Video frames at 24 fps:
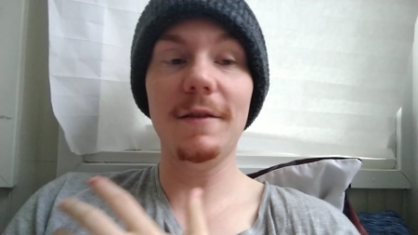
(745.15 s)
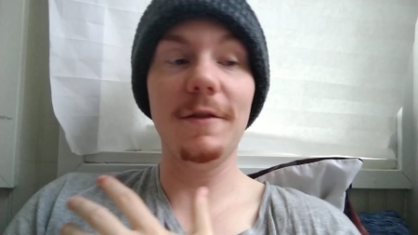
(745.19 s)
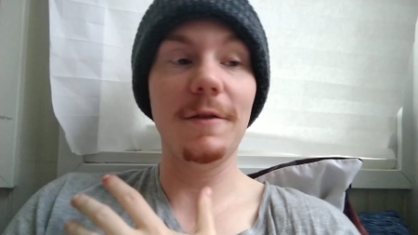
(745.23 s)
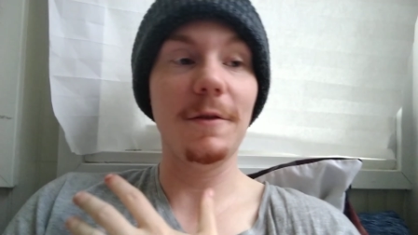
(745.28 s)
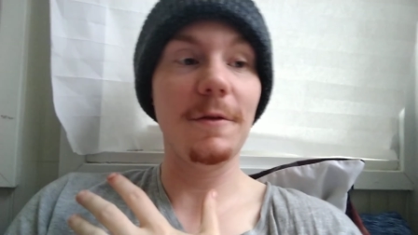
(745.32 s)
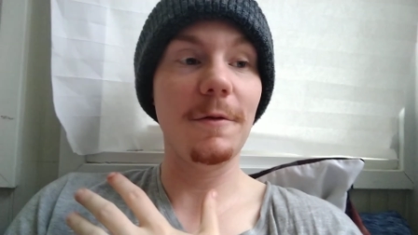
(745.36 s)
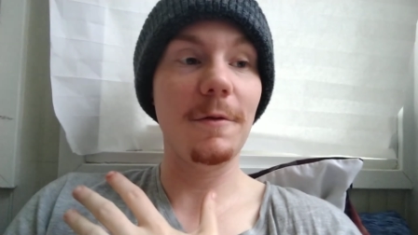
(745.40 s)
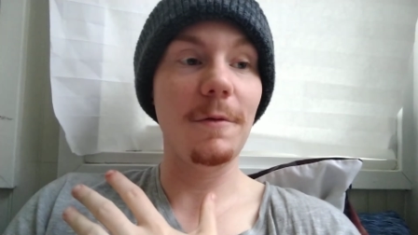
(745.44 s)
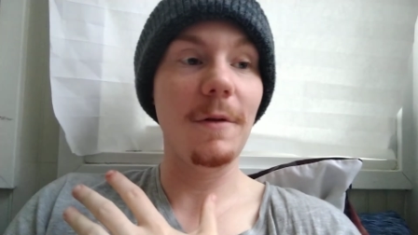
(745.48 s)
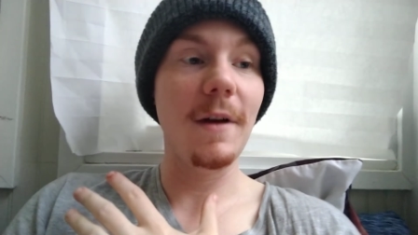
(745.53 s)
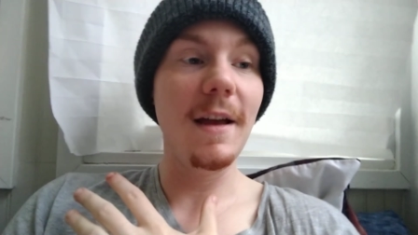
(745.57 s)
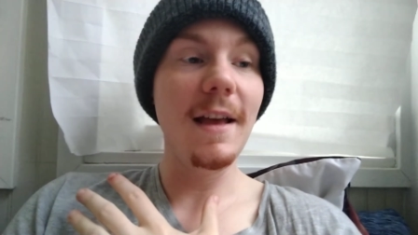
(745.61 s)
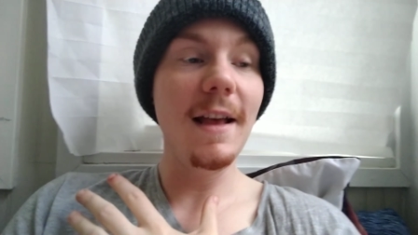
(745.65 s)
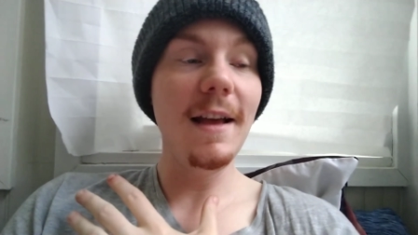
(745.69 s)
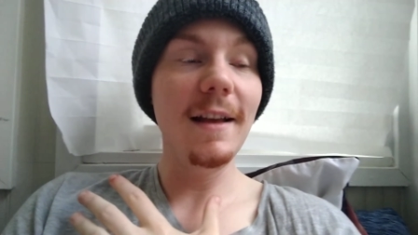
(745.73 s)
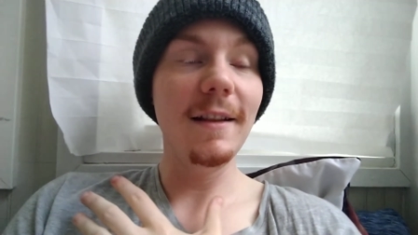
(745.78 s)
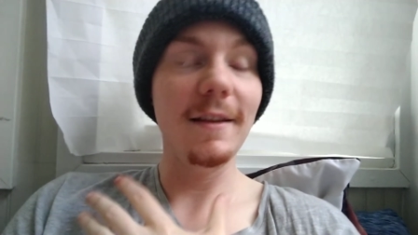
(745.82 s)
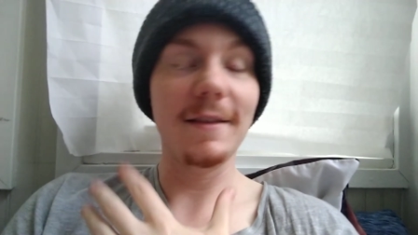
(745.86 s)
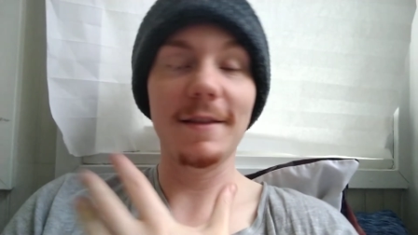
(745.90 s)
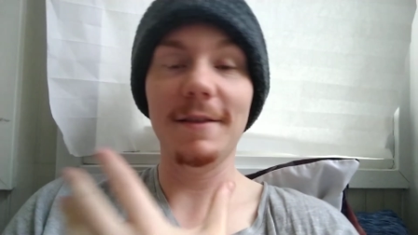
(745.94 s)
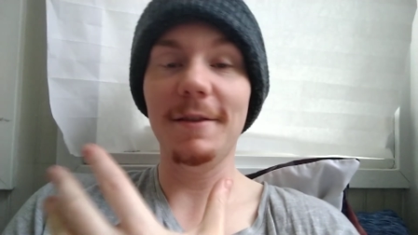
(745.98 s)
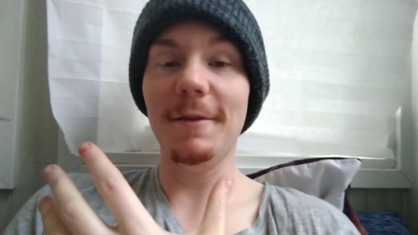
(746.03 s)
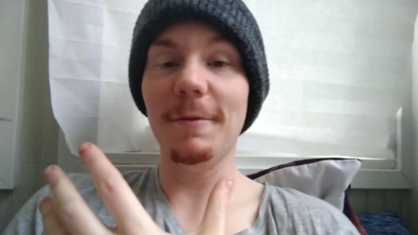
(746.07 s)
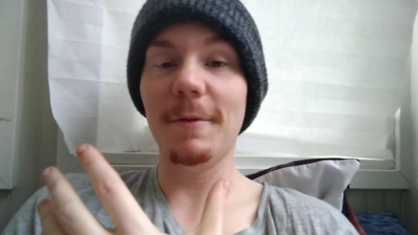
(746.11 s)
to
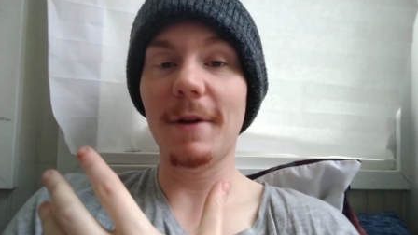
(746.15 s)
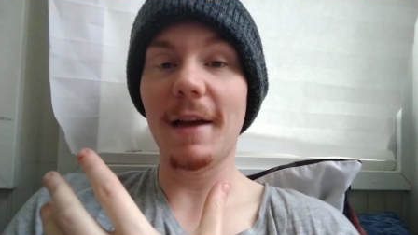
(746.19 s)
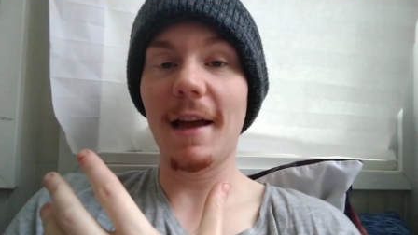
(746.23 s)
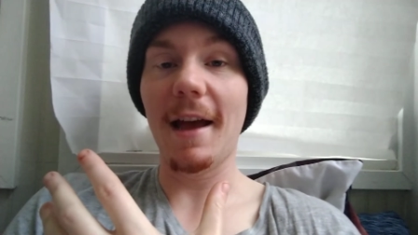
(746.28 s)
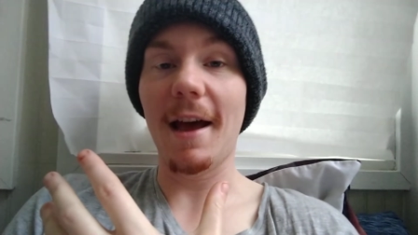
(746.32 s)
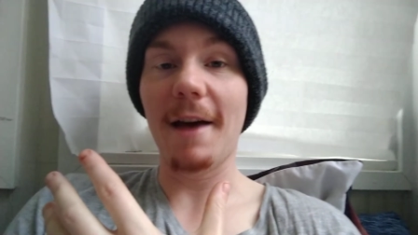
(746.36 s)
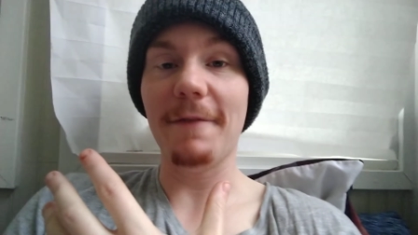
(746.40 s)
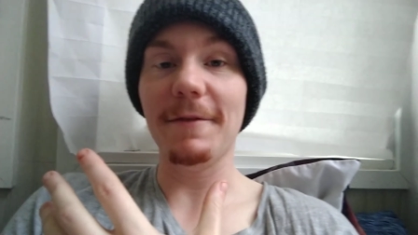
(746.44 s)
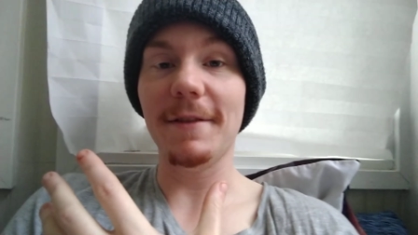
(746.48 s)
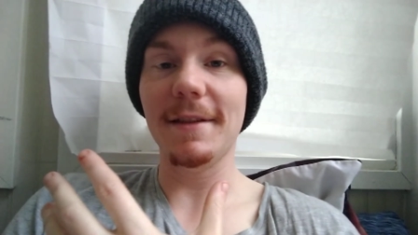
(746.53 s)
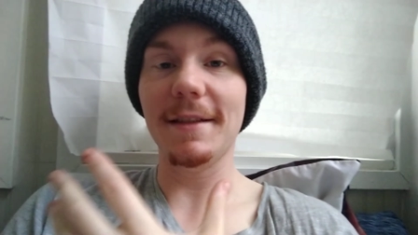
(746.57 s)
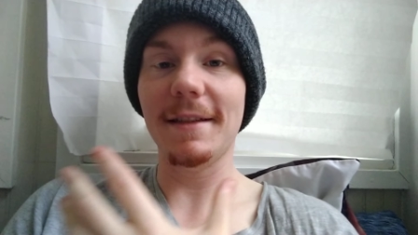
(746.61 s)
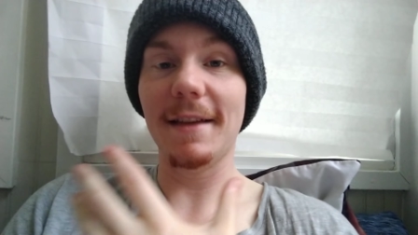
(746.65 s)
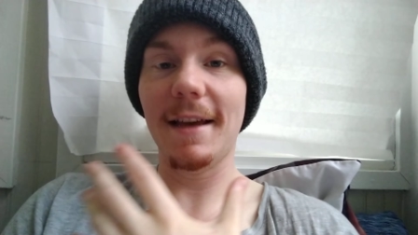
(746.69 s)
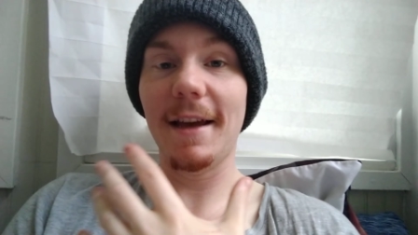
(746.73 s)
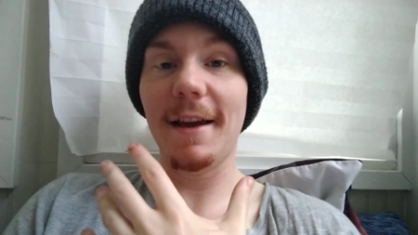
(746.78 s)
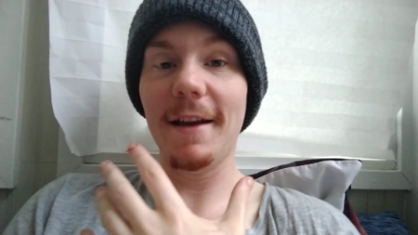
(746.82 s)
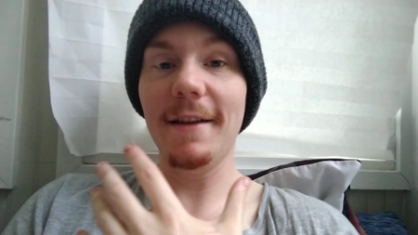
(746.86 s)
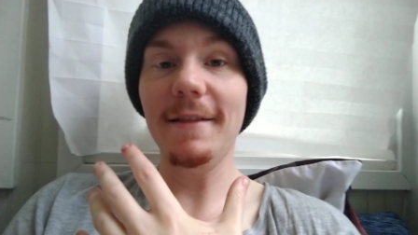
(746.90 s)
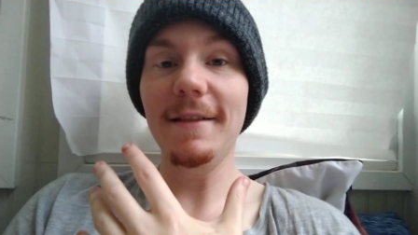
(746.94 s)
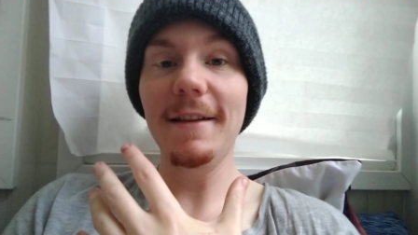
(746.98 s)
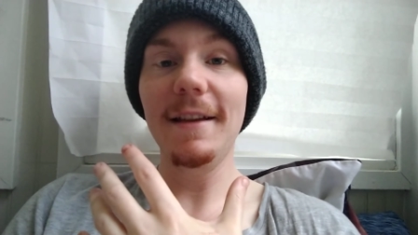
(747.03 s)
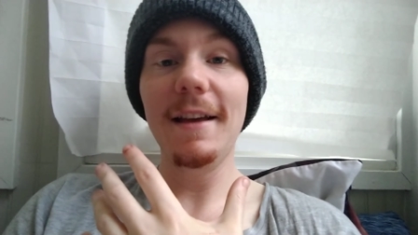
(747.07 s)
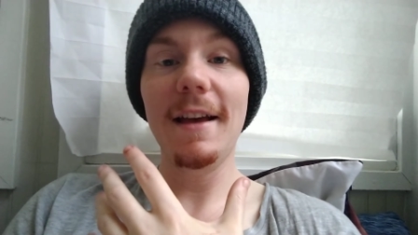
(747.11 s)
listen to what I have to
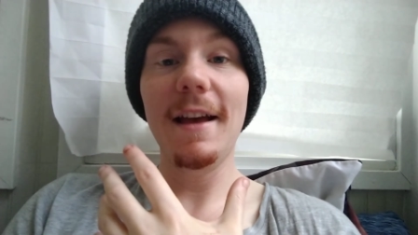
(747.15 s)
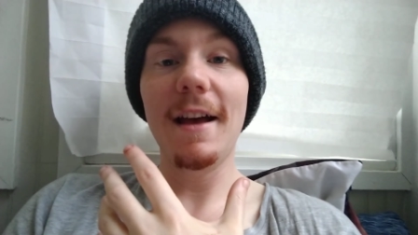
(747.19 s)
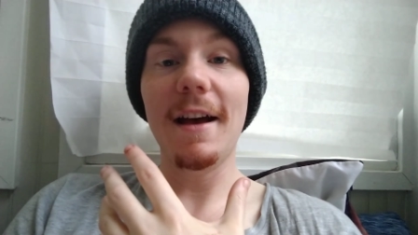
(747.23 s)
say.